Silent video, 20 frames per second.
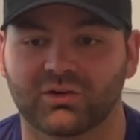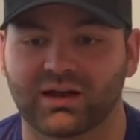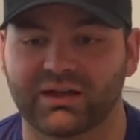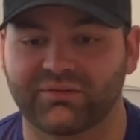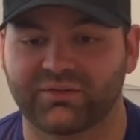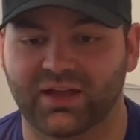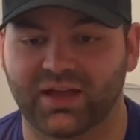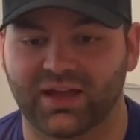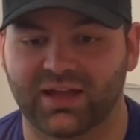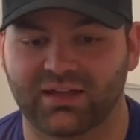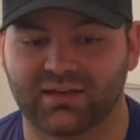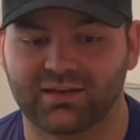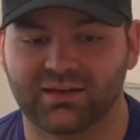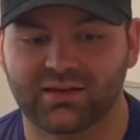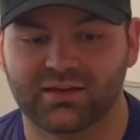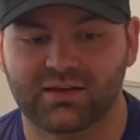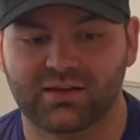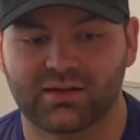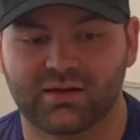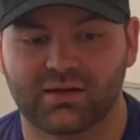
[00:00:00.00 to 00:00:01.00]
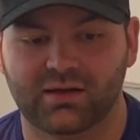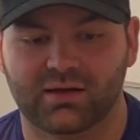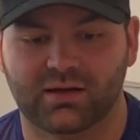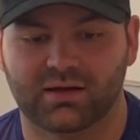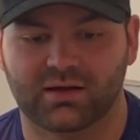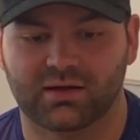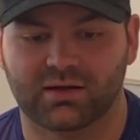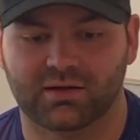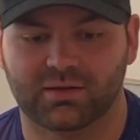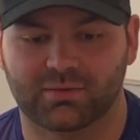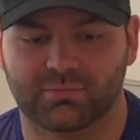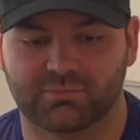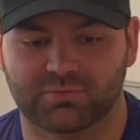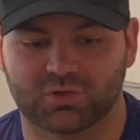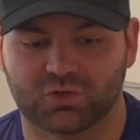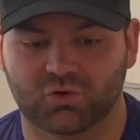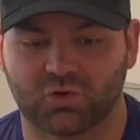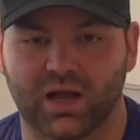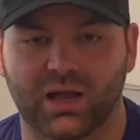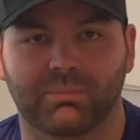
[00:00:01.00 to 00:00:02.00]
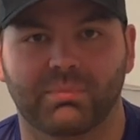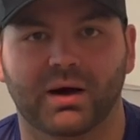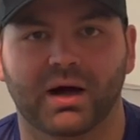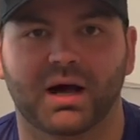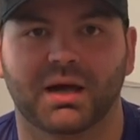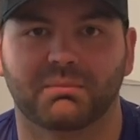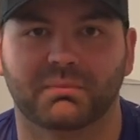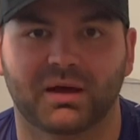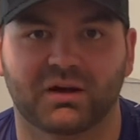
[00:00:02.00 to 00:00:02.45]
I've had tripod